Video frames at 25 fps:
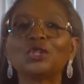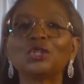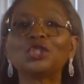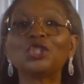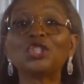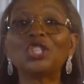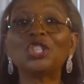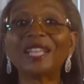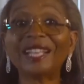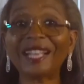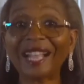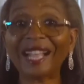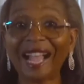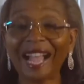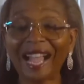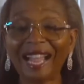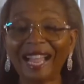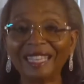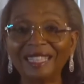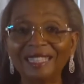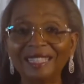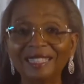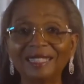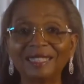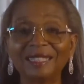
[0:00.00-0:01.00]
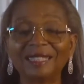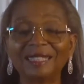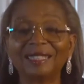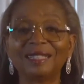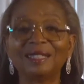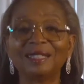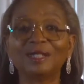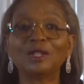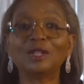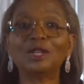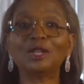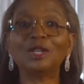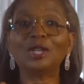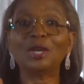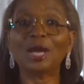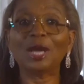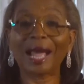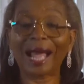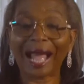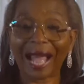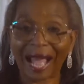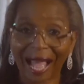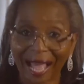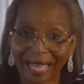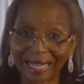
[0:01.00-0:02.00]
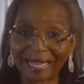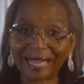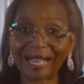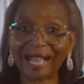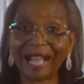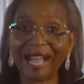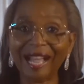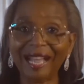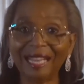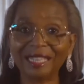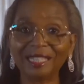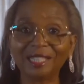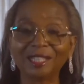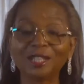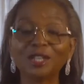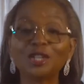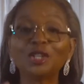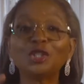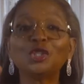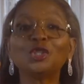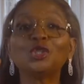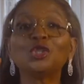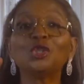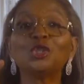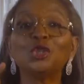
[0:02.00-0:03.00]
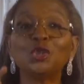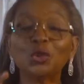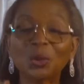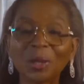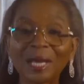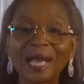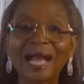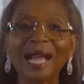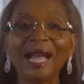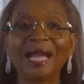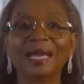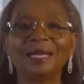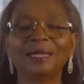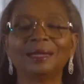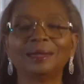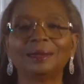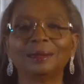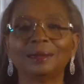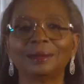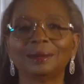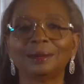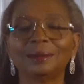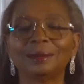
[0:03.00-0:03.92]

She can, I can, you can,